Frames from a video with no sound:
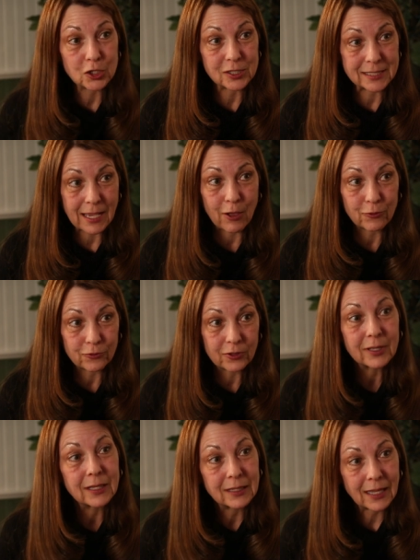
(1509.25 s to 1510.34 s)
yourself
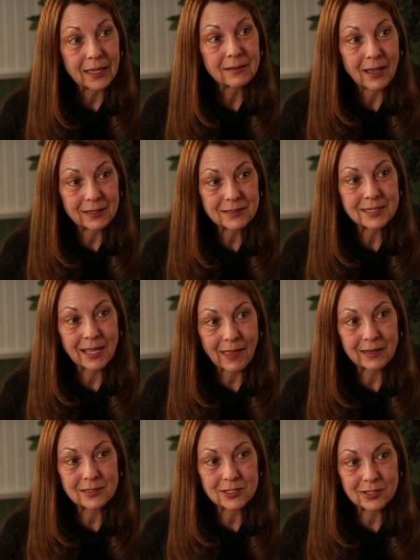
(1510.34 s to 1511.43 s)
and kind of take
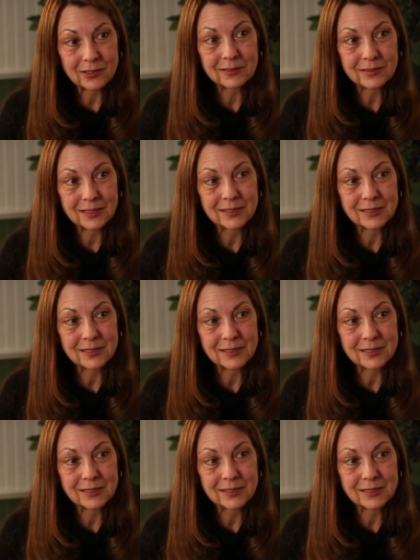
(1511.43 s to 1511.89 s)
that into